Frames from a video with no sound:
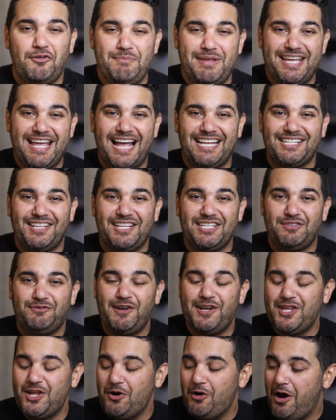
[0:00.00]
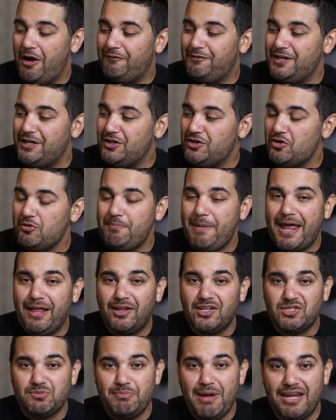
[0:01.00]
for me, guys, on this video of the New
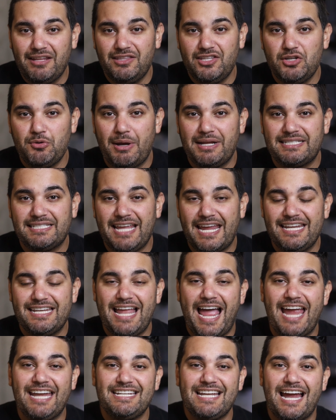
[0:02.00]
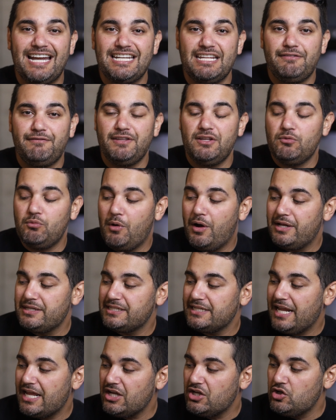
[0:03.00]
Balance Made in the USA
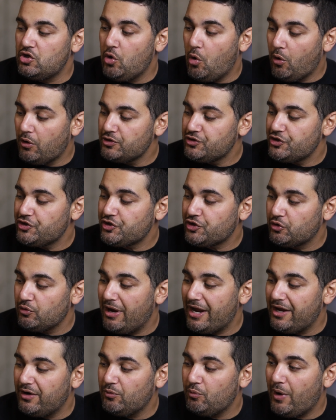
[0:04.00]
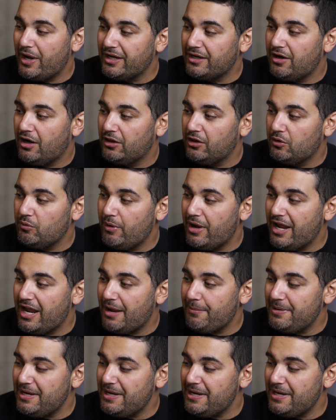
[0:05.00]
990V1s in a gorgeous gray and white colorway.